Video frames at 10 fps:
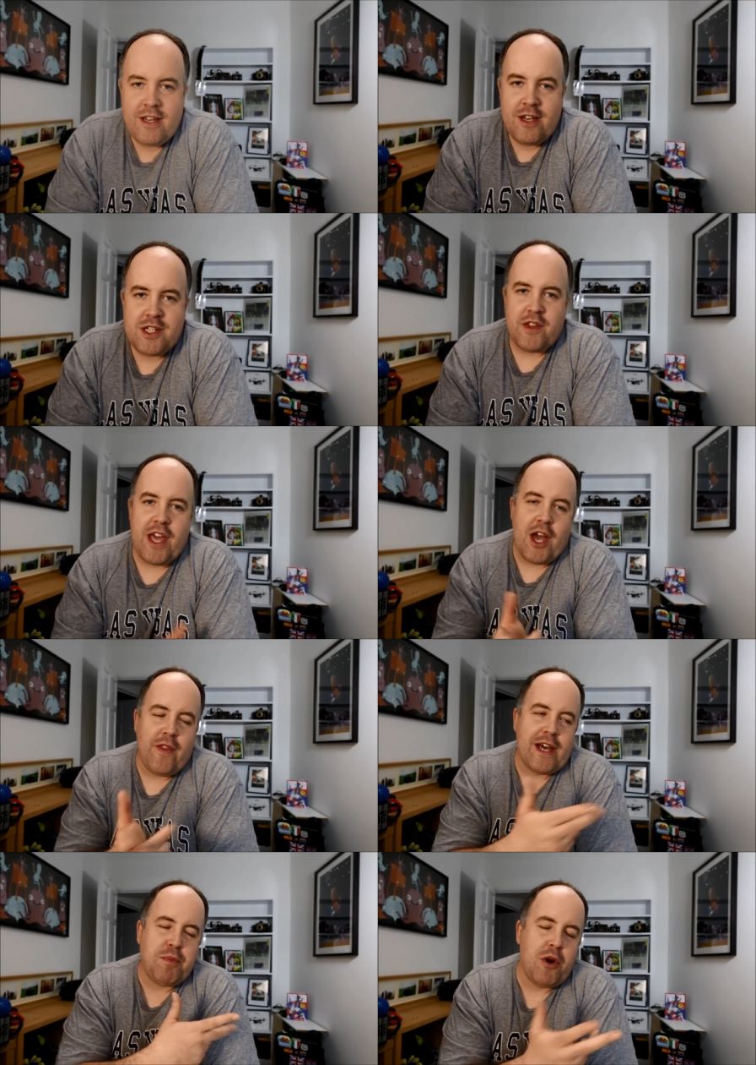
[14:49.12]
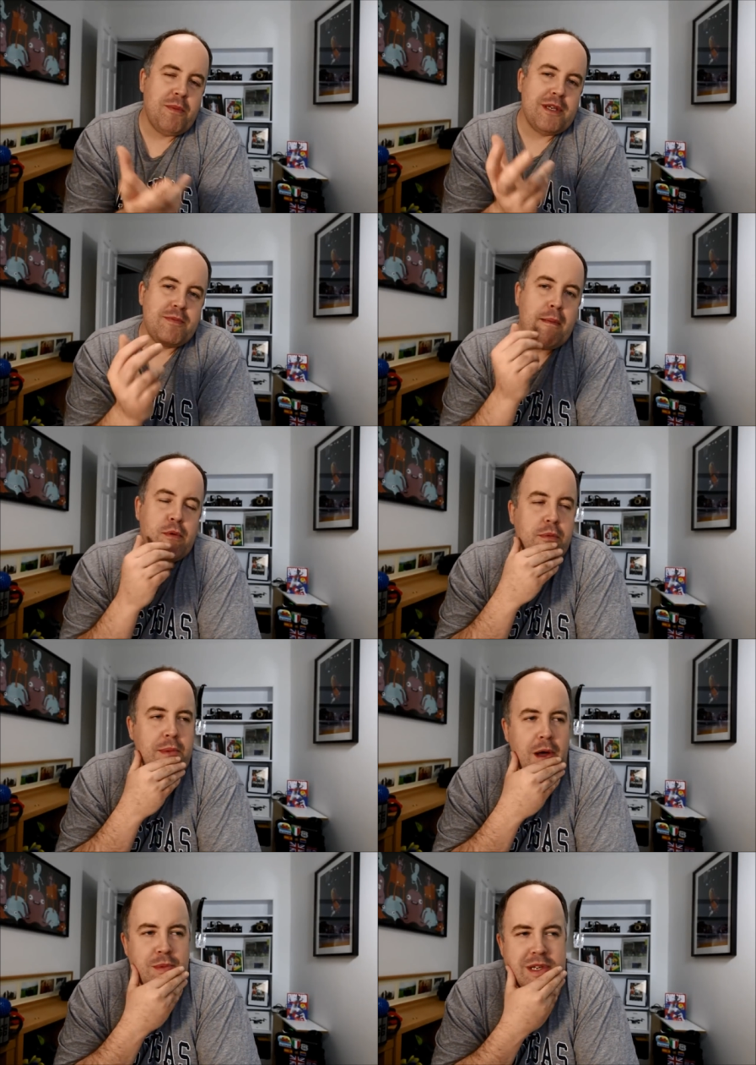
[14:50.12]
So there you go, that's probably the most memorable
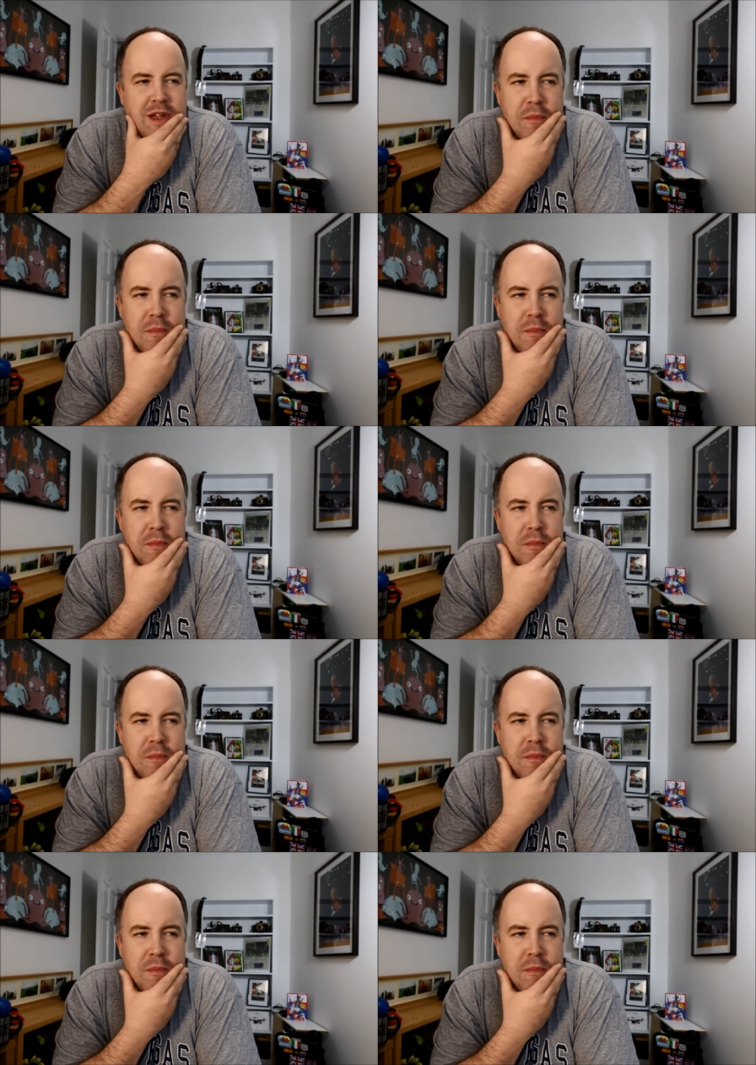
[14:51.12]
moment.